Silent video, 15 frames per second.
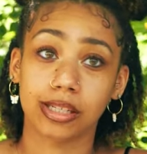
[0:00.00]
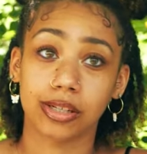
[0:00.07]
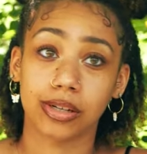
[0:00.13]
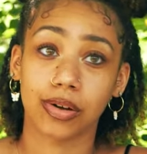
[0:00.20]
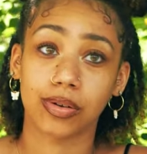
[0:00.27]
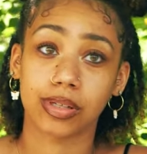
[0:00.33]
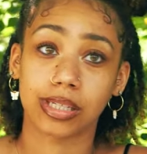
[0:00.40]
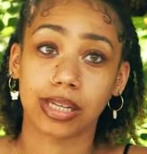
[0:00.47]

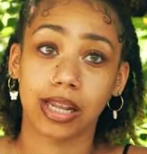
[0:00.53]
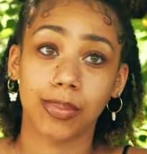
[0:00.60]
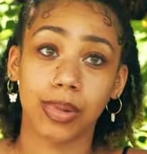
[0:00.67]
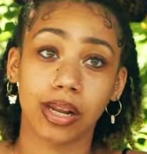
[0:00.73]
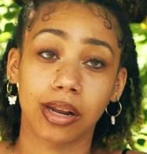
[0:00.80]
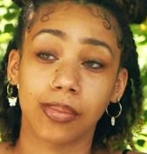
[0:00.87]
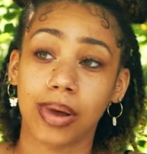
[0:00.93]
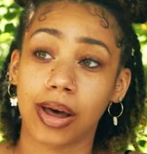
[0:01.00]
it's a
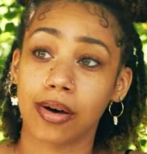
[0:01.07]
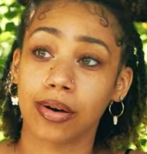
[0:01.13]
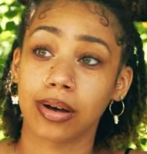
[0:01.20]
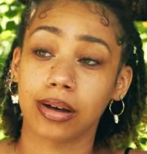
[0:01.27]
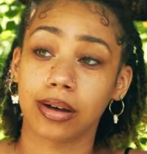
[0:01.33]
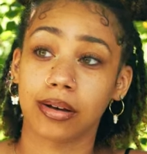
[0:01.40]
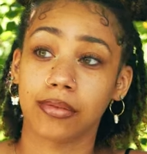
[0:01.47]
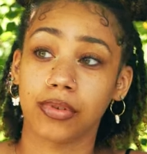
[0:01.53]
limited amount
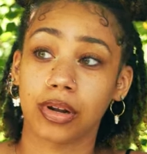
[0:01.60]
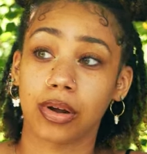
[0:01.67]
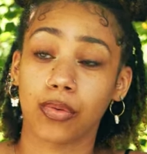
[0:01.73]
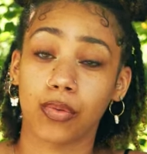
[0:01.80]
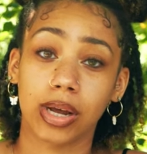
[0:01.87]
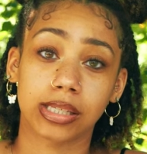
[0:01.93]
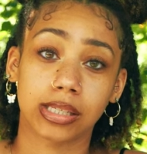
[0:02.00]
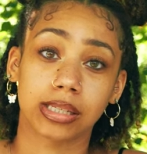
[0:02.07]
of,
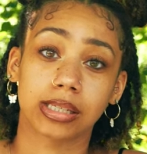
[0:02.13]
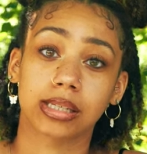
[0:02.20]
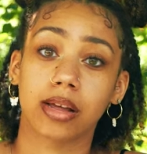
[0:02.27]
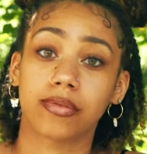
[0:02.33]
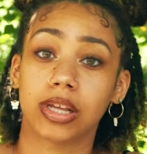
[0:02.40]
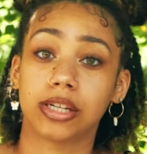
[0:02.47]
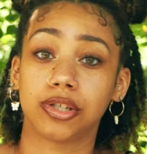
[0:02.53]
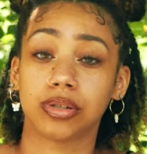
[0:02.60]
rest and
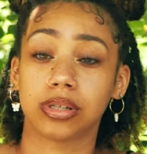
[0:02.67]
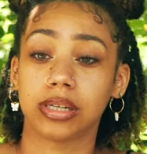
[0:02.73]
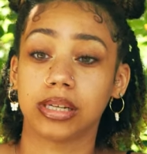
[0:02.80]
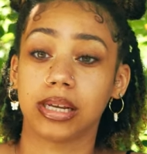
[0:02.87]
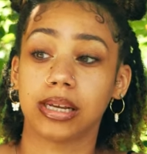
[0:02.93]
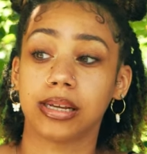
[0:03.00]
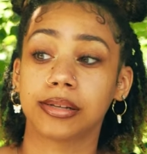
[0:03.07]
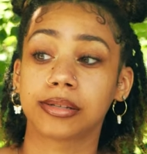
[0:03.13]
stuff that you can
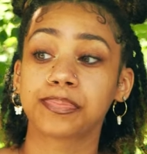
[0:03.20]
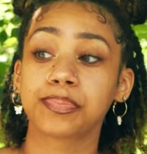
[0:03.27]
get,